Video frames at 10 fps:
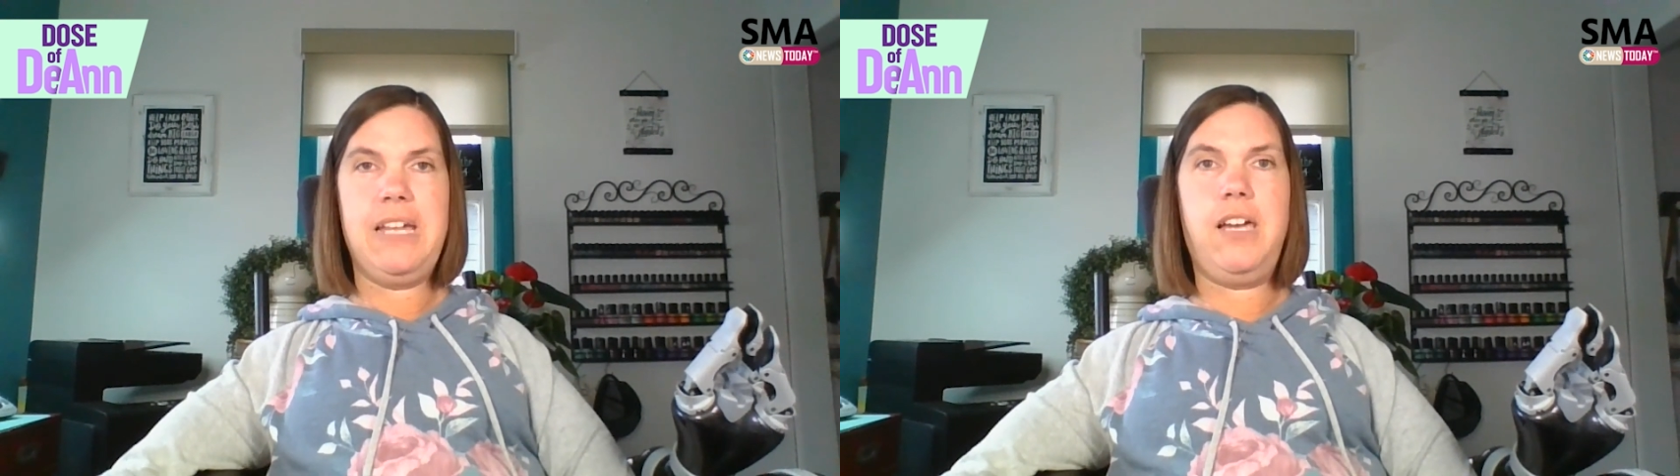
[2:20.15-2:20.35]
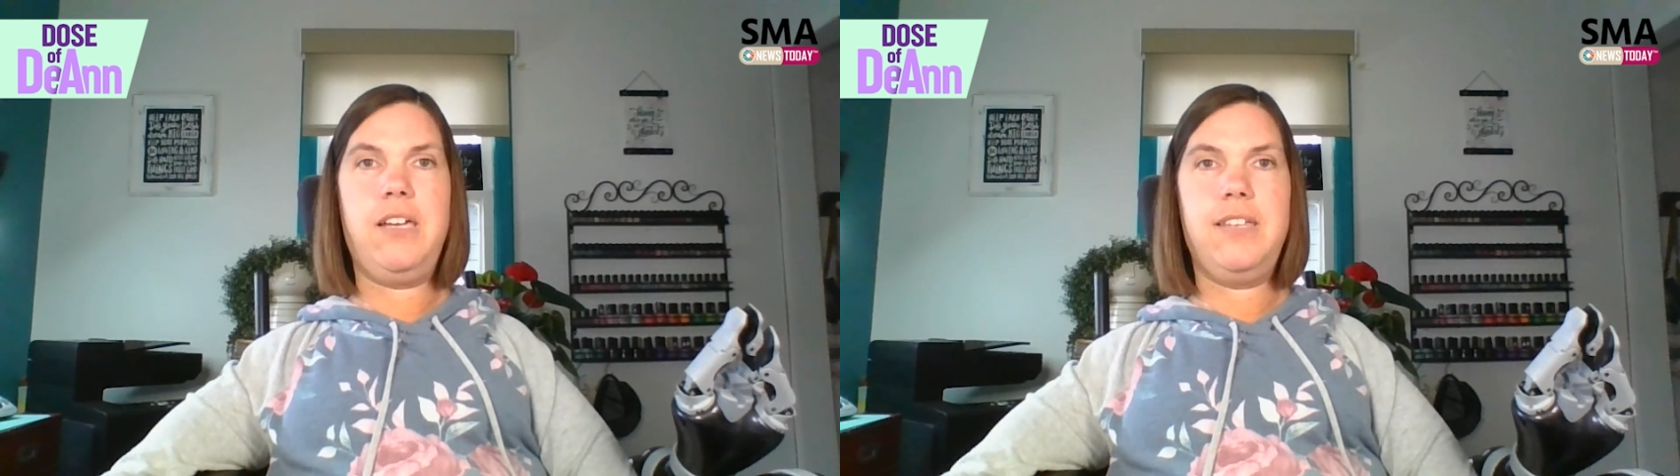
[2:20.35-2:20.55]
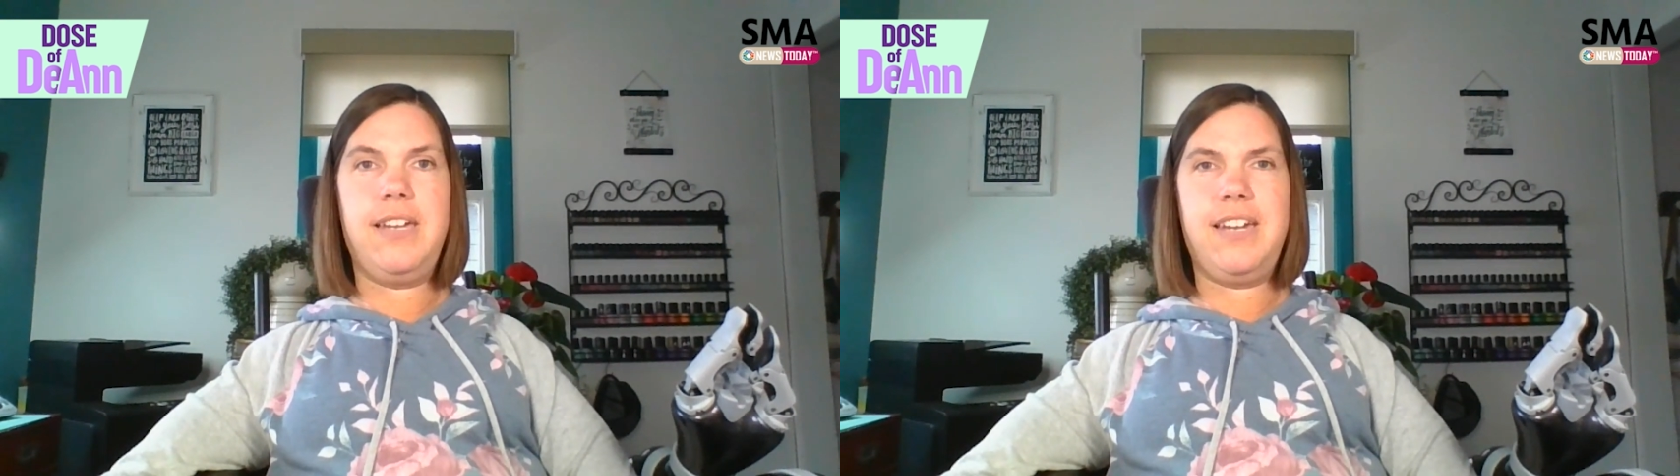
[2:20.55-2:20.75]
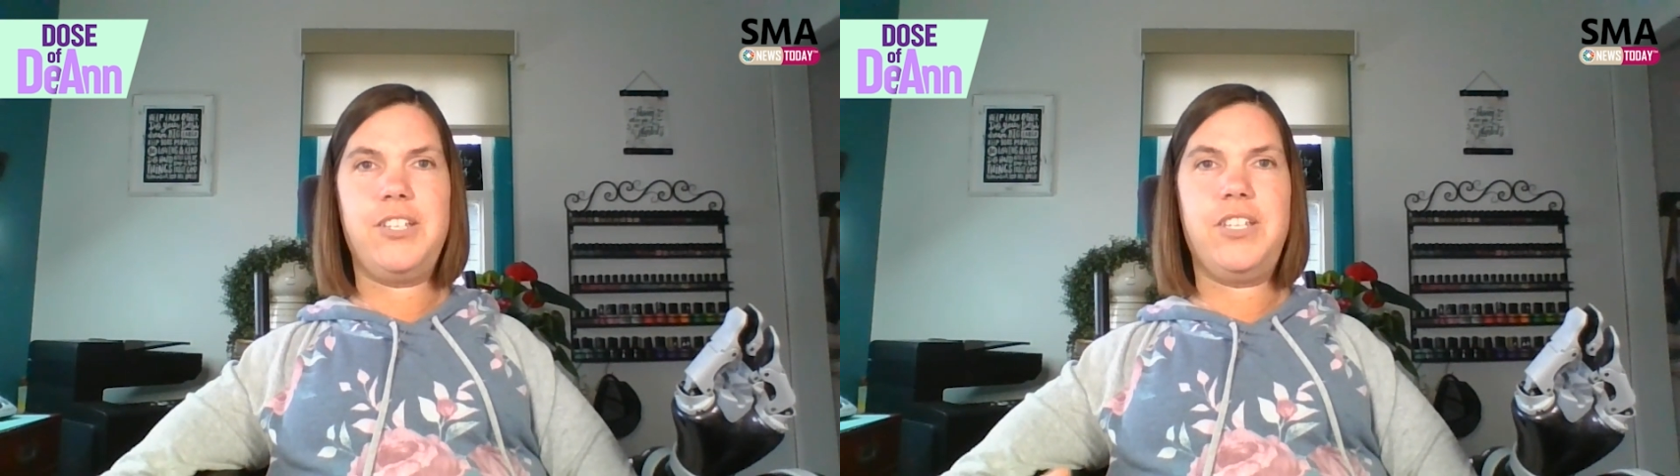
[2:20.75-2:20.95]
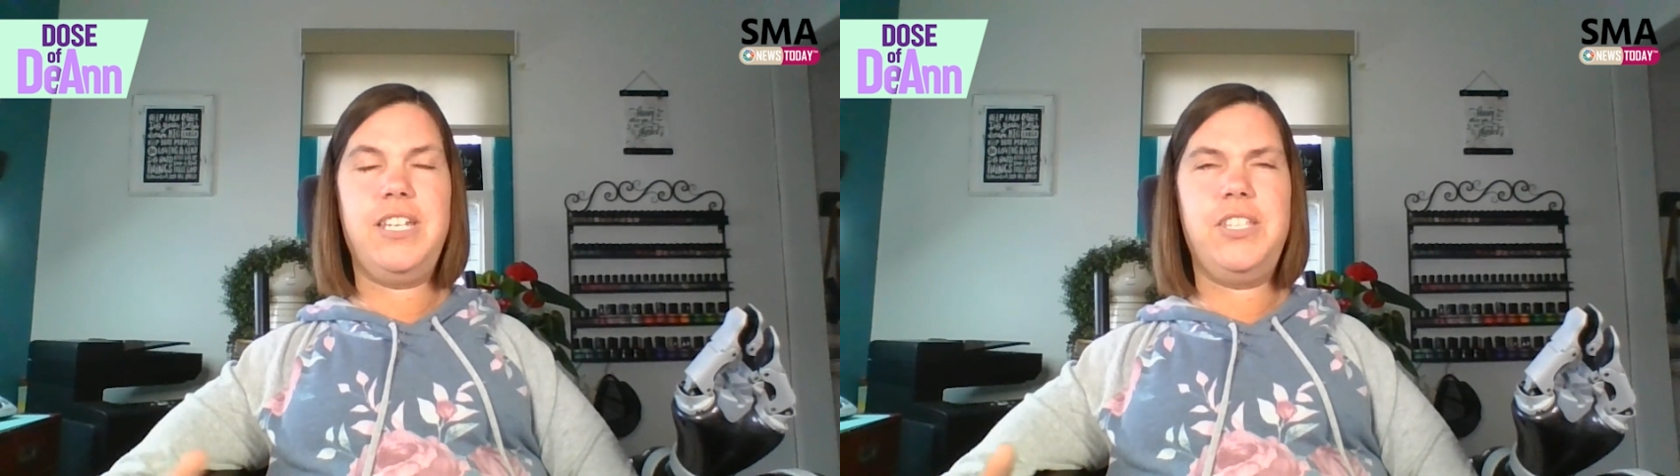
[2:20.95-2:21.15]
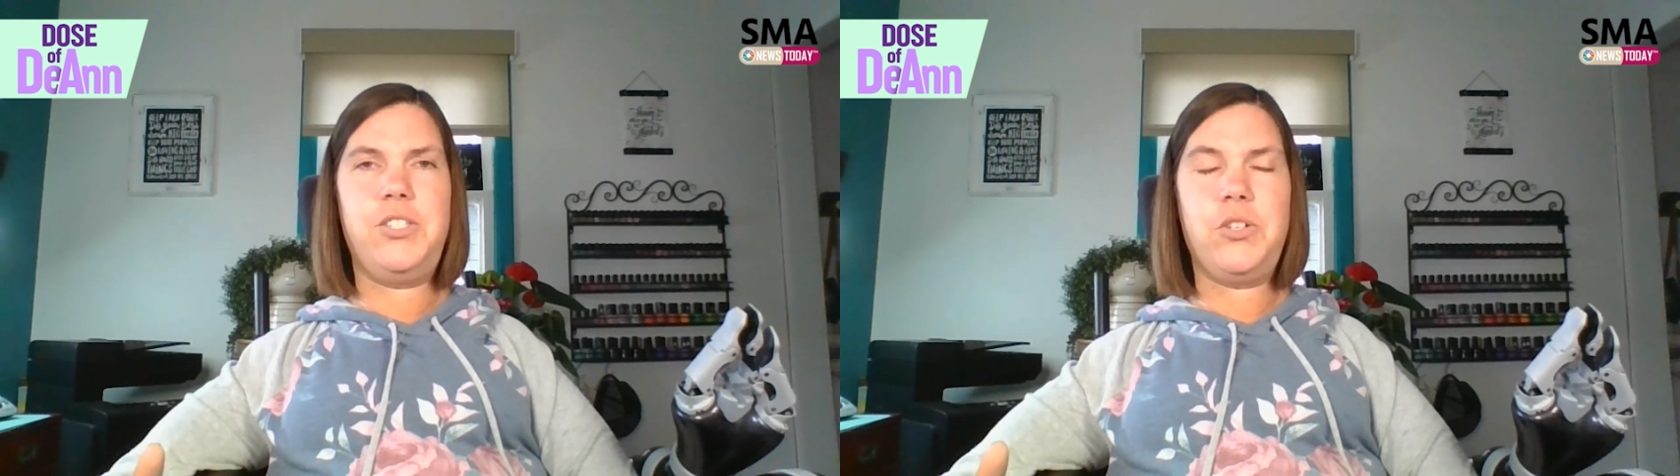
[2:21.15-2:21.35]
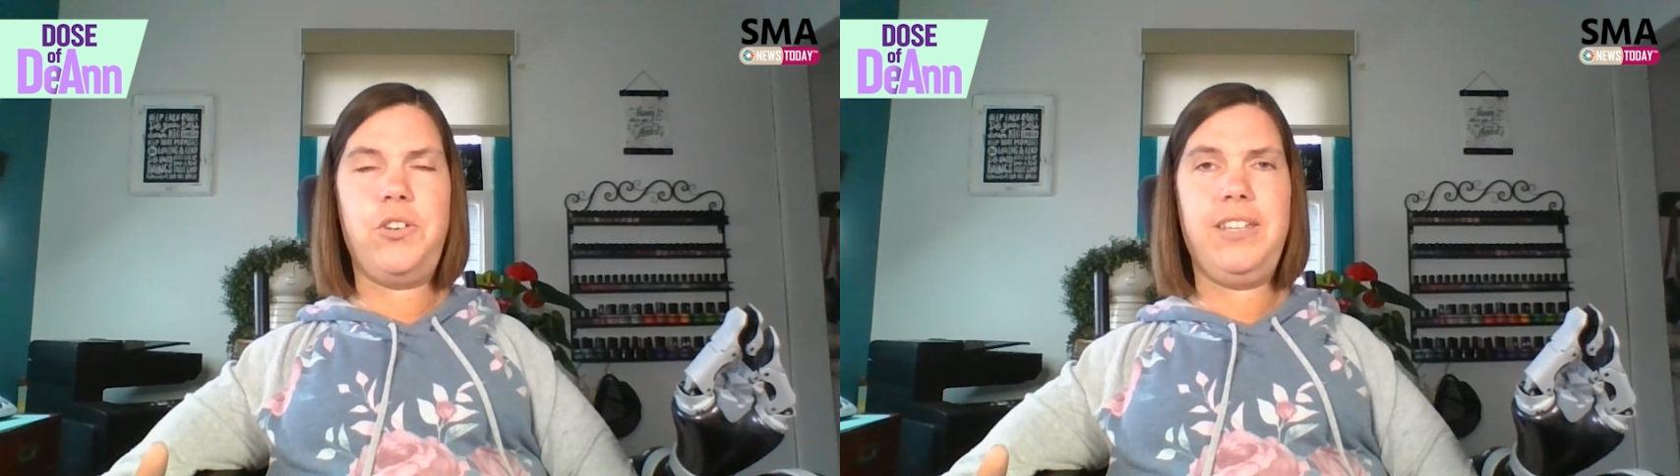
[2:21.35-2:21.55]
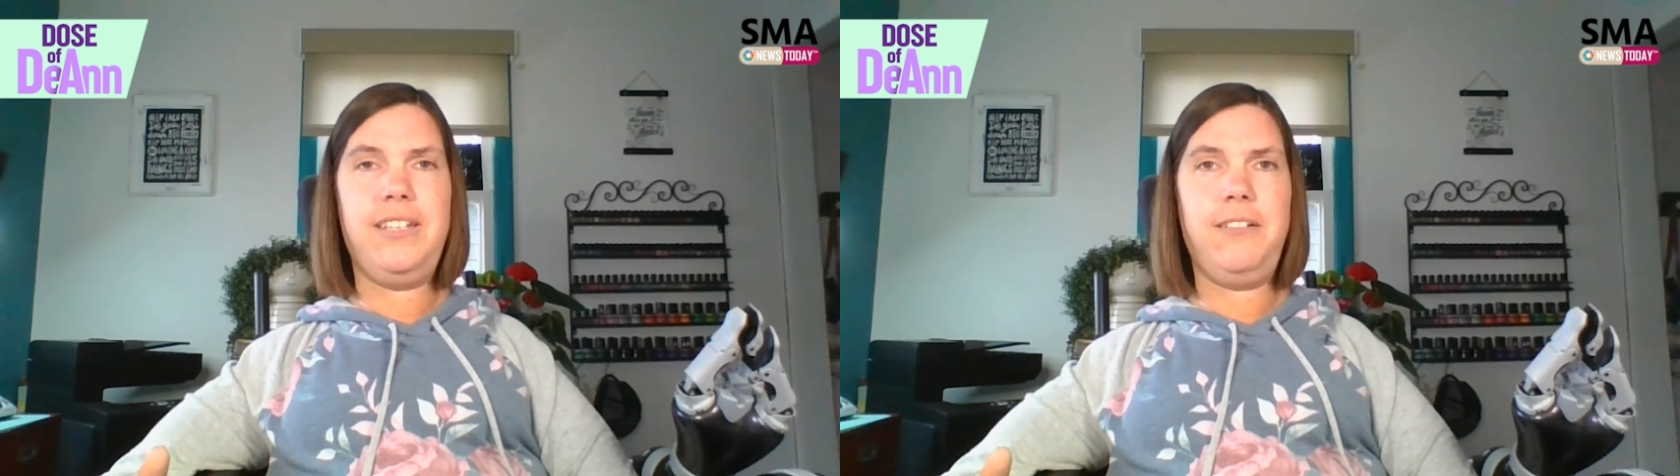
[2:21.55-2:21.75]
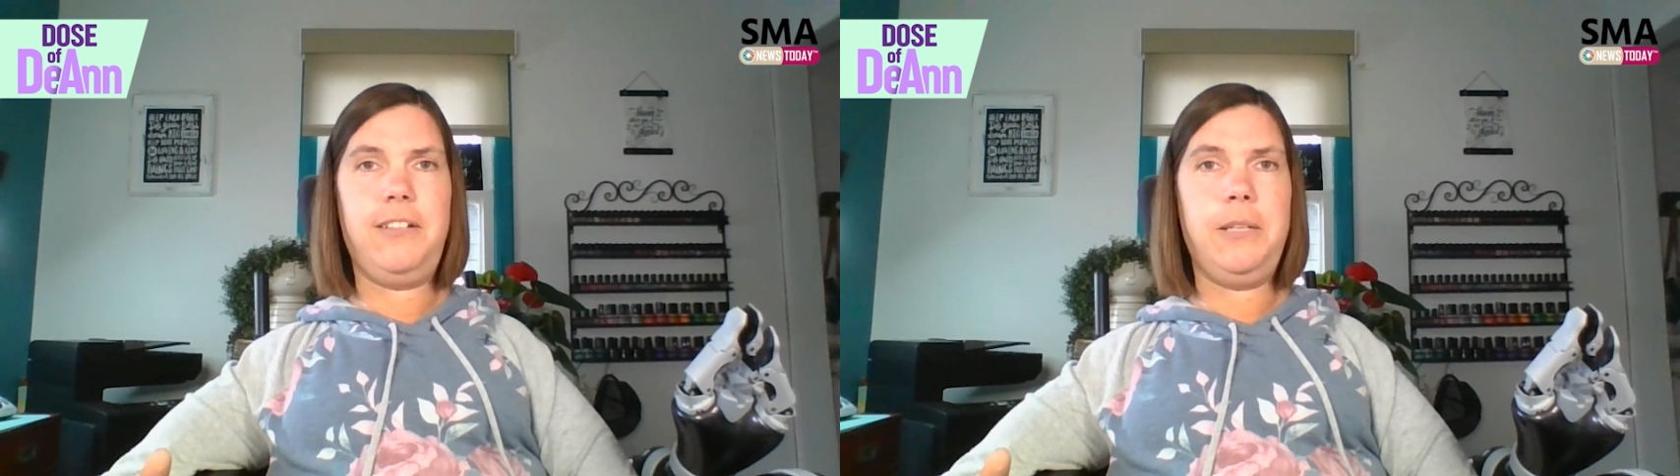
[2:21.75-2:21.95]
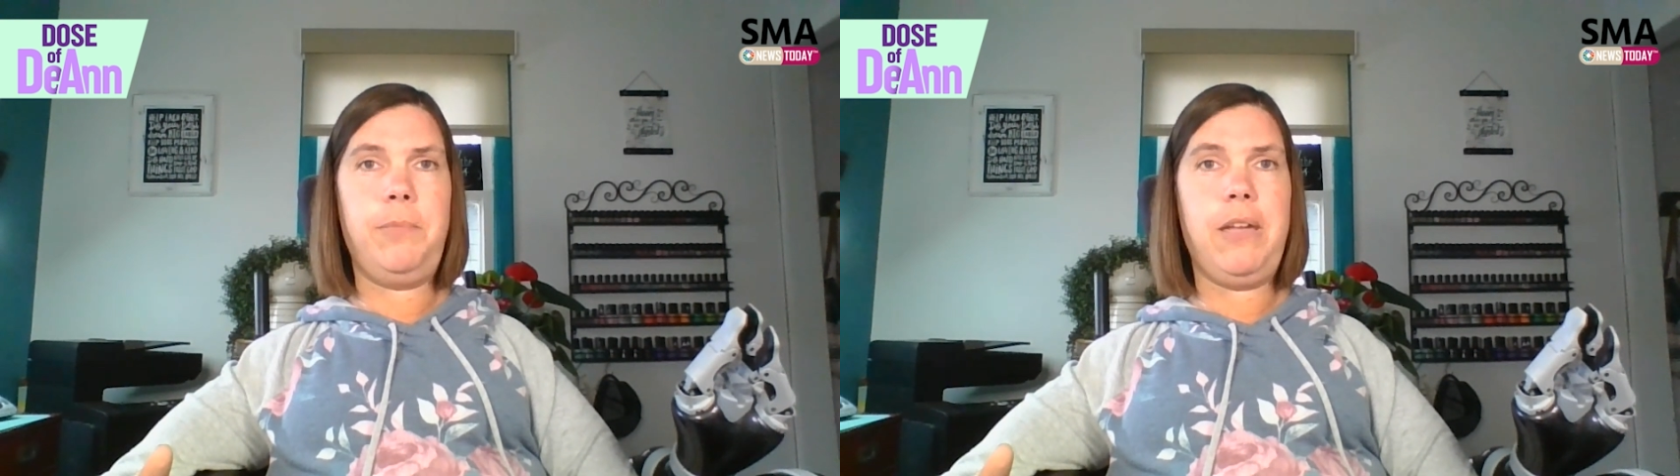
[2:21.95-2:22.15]
I'll insert a little
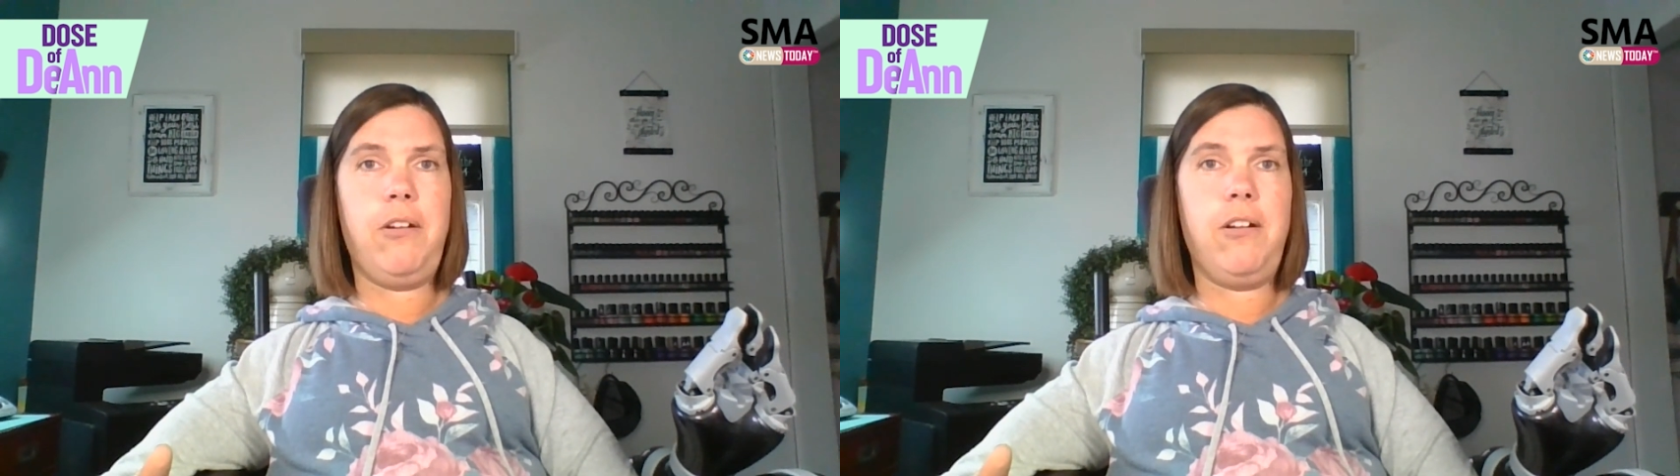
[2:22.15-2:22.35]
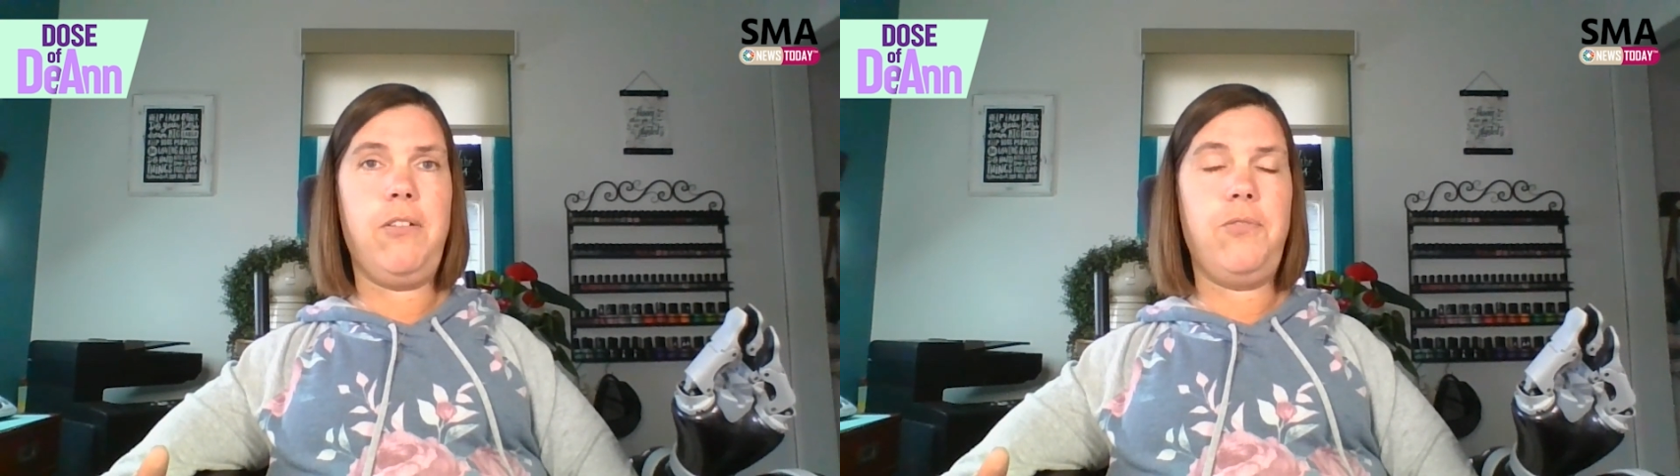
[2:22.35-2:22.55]
clip here